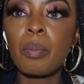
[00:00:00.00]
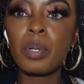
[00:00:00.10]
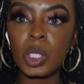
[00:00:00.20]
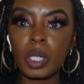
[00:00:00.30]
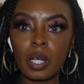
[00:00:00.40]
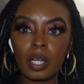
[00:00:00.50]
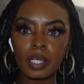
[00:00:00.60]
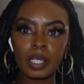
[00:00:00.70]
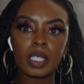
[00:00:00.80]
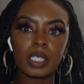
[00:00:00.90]
but your girl
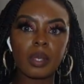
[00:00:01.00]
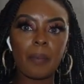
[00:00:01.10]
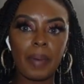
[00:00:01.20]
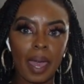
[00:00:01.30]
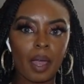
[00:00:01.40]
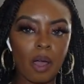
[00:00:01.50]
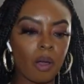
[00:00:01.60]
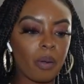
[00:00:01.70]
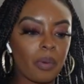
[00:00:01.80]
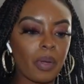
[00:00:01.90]
is back
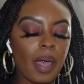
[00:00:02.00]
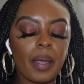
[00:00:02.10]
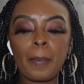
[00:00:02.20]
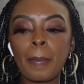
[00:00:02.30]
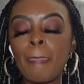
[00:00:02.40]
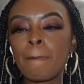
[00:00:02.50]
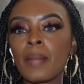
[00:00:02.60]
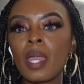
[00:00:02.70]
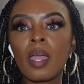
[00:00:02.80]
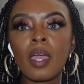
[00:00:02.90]
home, okay?
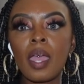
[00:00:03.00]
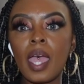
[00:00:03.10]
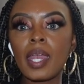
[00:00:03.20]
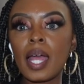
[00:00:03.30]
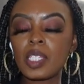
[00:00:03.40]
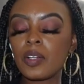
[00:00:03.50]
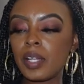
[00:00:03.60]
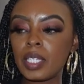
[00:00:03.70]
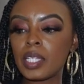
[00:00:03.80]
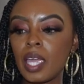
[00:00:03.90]
And I turned
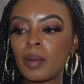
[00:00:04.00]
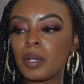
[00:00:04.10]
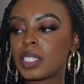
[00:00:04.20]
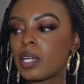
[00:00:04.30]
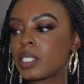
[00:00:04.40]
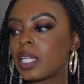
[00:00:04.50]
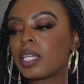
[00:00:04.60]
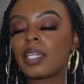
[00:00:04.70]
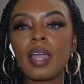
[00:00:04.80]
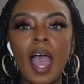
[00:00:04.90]
on this camera because I was like,
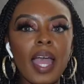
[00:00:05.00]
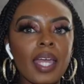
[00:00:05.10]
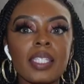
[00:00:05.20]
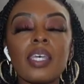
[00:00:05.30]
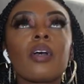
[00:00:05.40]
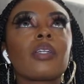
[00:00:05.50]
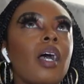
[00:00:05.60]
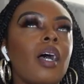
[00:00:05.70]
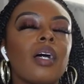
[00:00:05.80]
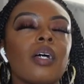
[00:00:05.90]
I gotta tell
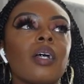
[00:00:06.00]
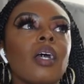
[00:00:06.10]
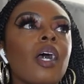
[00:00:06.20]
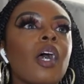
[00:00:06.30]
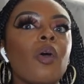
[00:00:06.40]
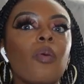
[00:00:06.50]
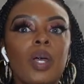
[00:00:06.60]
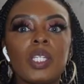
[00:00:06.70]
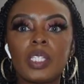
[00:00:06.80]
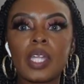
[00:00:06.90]
y'all
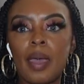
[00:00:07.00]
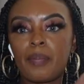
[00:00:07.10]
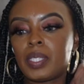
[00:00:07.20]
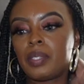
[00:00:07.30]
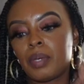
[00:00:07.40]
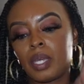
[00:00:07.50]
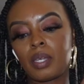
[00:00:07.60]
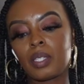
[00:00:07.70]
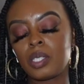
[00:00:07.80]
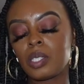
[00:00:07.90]
what just happened to me.
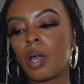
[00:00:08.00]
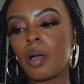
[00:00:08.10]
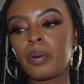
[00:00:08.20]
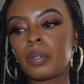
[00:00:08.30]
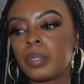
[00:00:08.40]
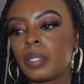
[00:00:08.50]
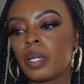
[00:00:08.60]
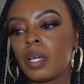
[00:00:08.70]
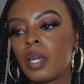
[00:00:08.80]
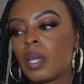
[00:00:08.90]
So
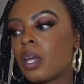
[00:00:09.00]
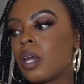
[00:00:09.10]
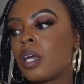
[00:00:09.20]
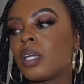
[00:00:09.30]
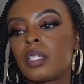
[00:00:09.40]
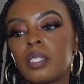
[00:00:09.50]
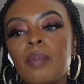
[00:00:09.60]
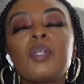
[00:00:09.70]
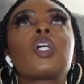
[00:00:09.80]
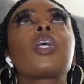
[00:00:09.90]
let
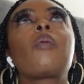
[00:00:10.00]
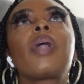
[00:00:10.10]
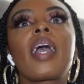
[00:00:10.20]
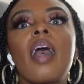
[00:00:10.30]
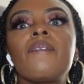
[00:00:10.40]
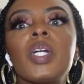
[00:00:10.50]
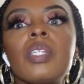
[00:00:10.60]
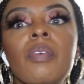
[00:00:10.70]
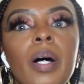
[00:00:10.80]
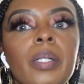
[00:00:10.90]
me show y'all what I got. First
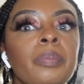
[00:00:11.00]
of all,